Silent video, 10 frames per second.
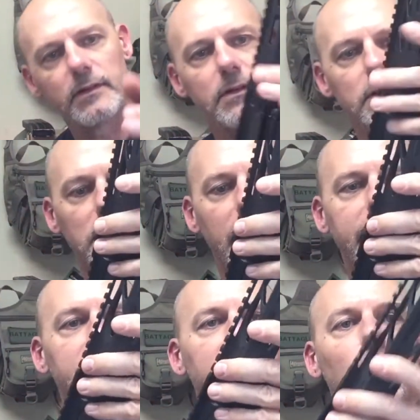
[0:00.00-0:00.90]

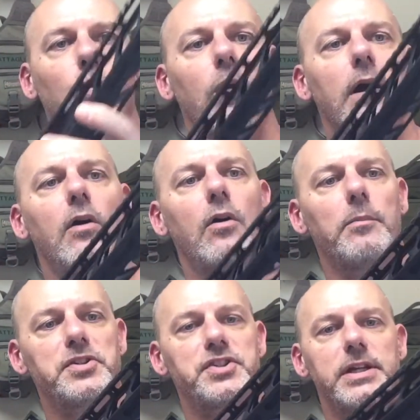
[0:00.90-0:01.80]
like it is well
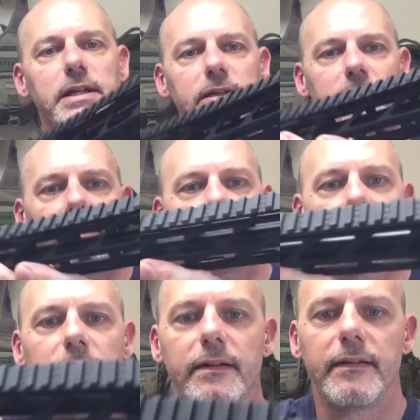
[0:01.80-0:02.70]
machined
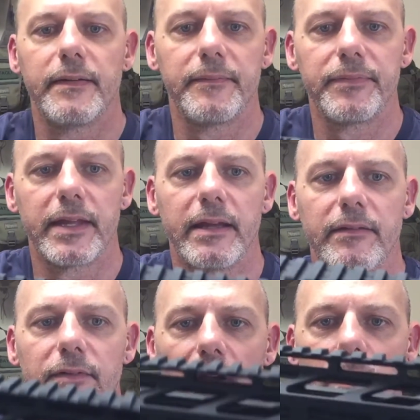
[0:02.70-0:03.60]

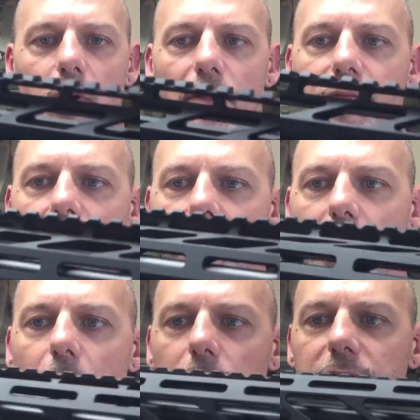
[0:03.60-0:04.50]
and very well thought
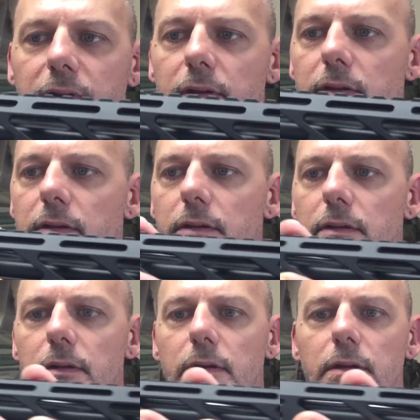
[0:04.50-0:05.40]
out,
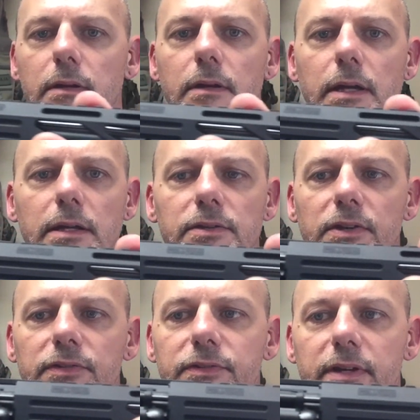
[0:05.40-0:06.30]
and
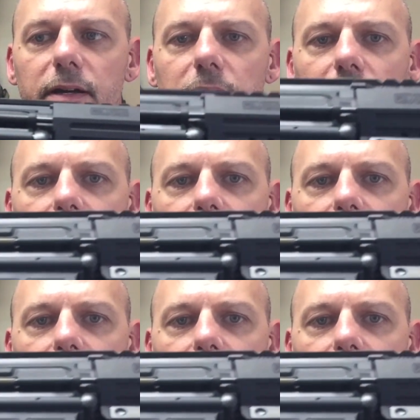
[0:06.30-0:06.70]
just like